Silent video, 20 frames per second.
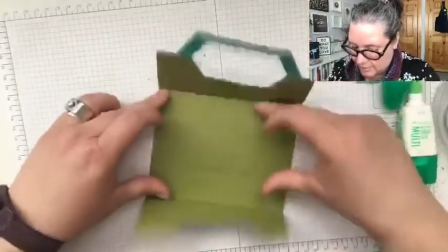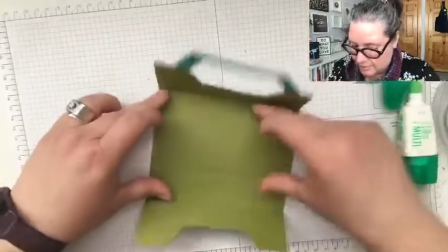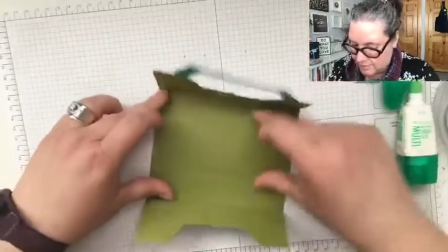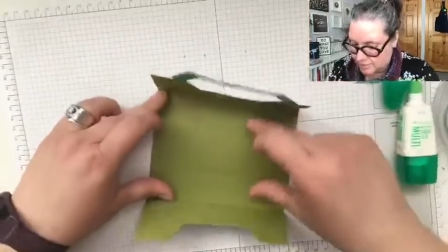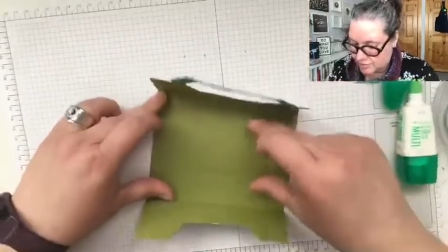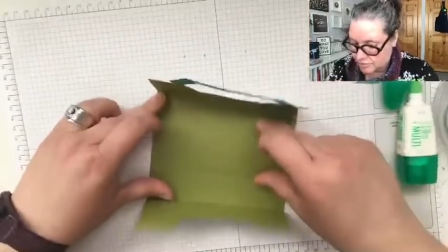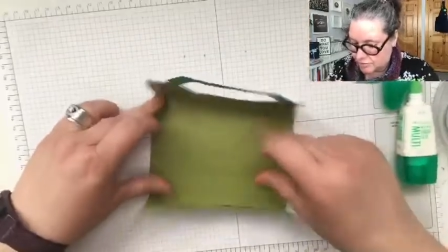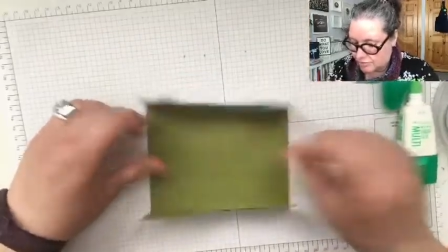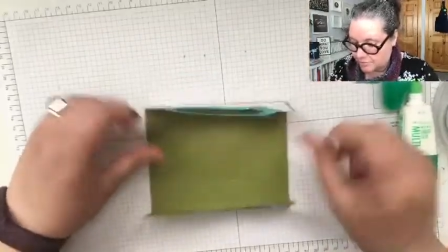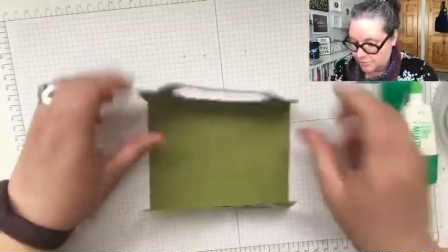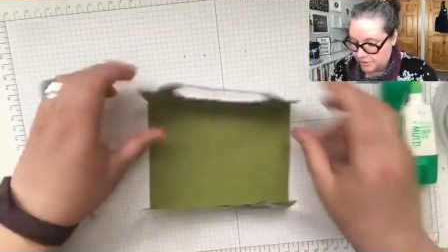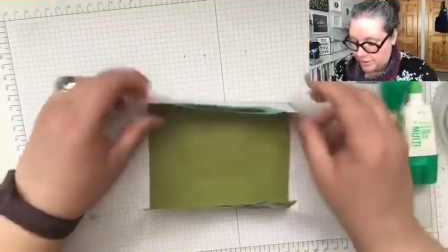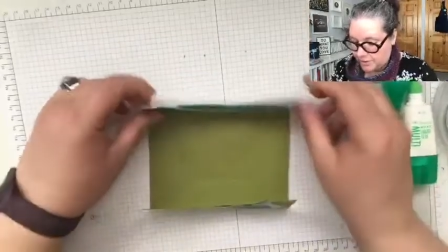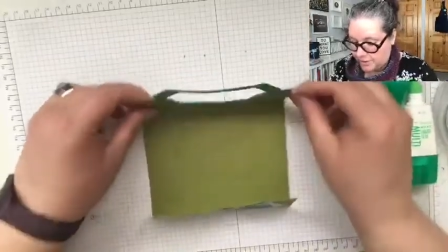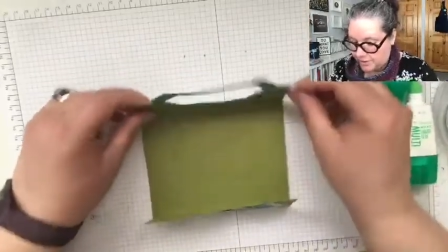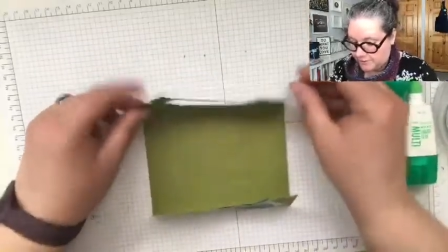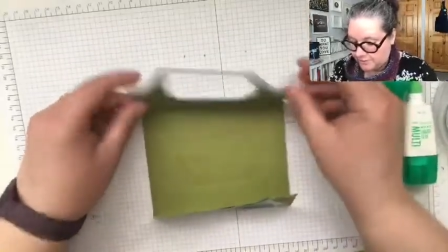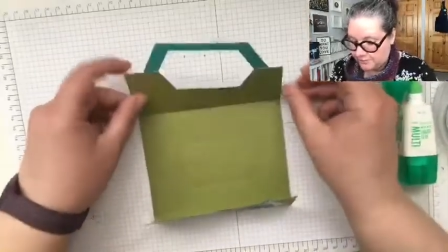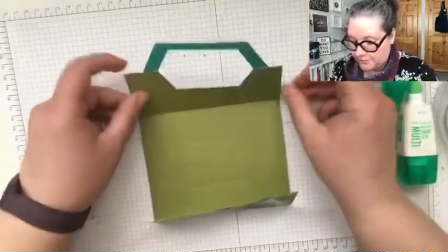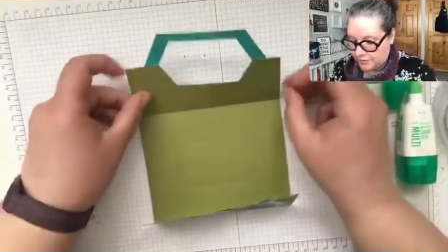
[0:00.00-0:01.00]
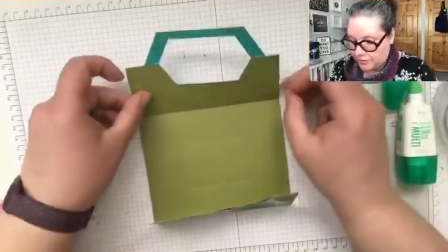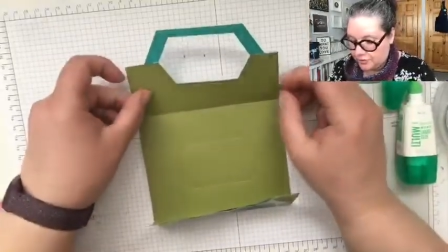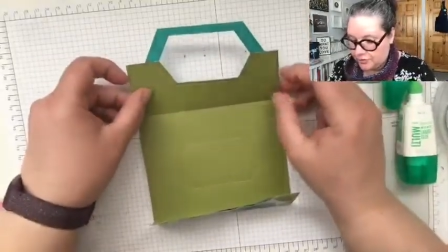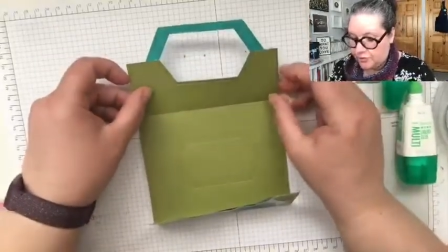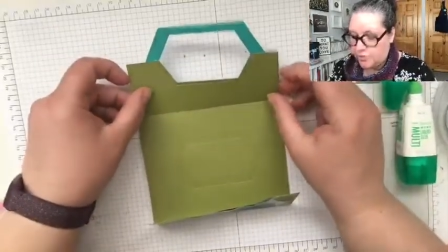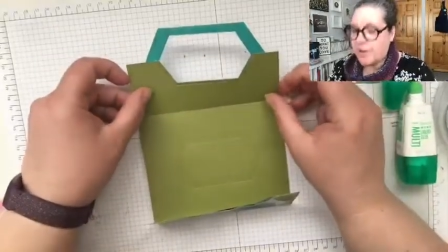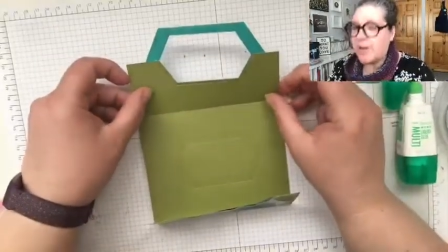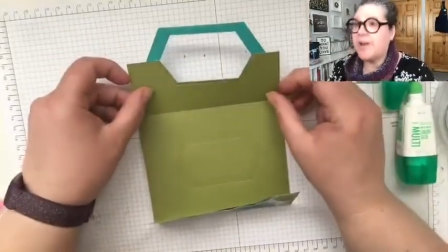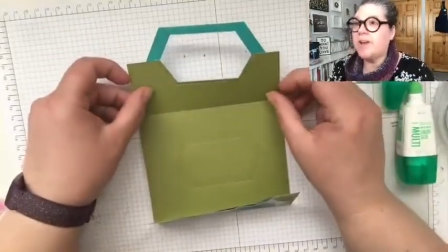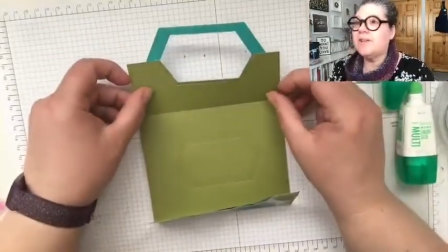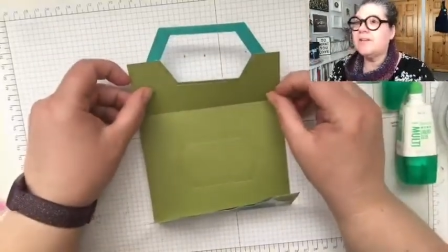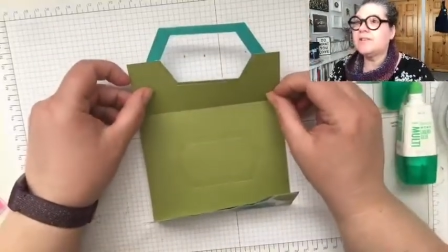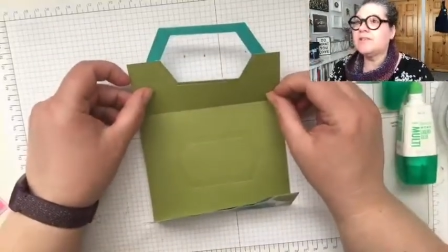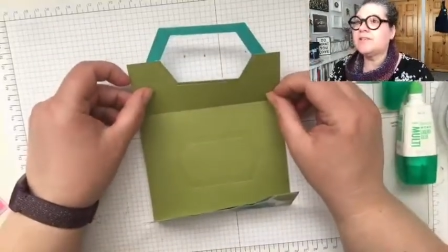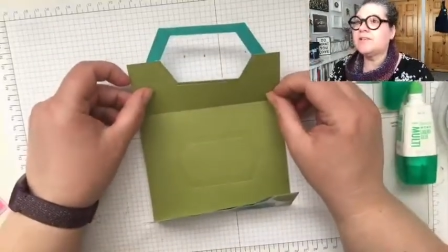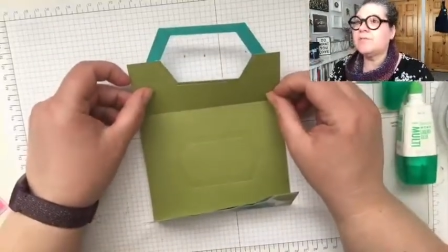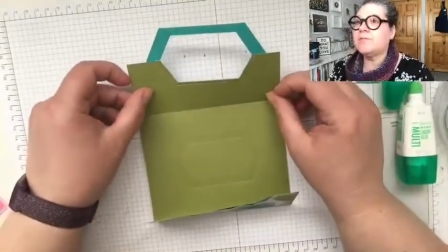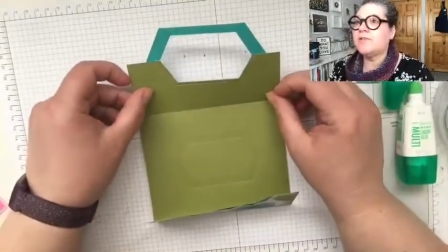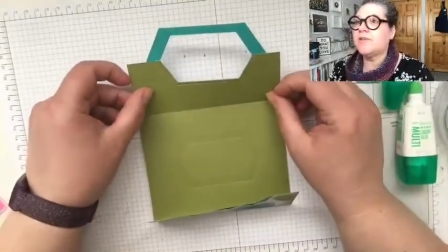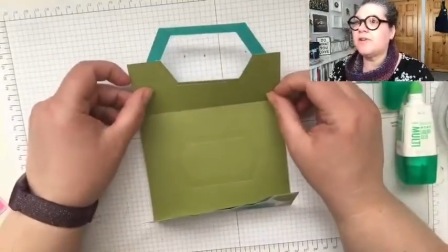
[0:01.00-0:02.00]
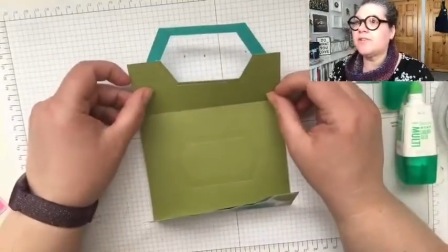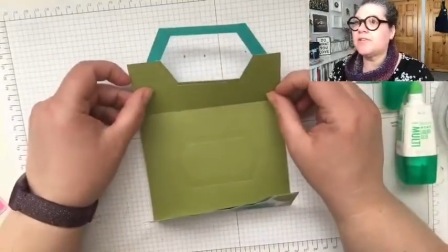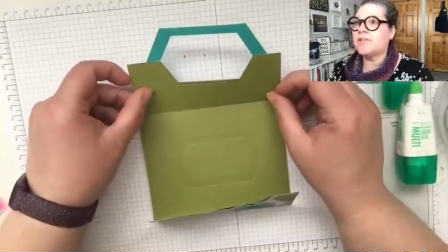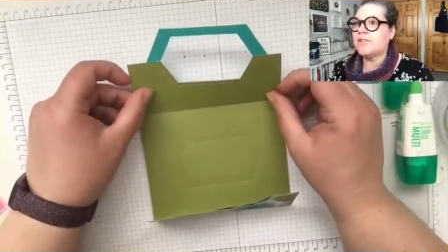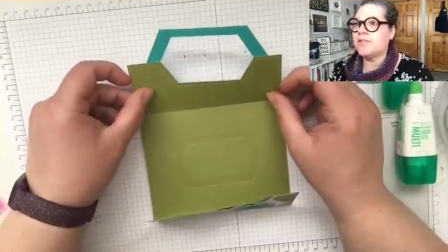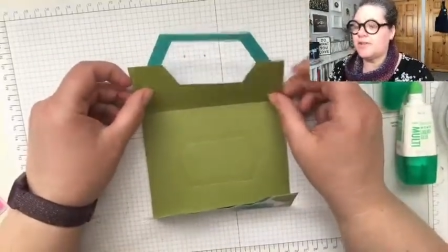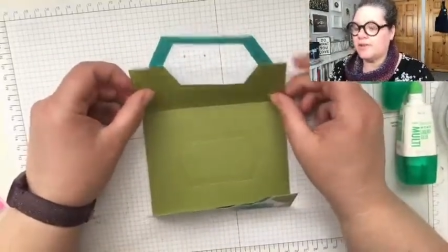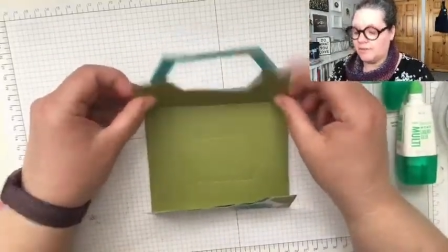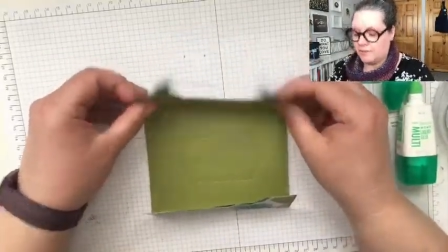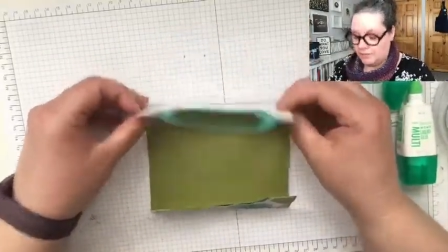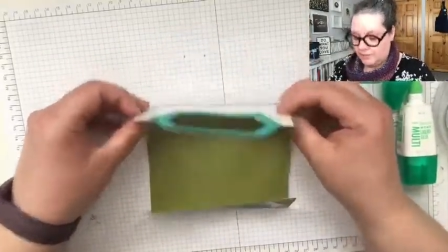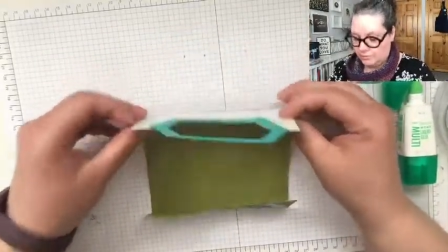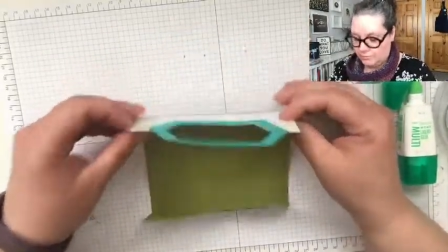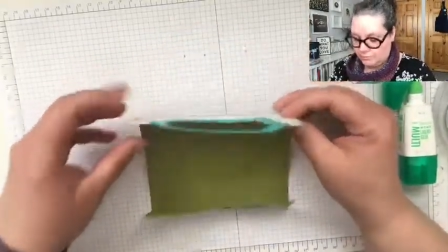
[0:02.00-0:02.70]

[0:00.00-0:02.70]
strip here. So, okay, see we've got this little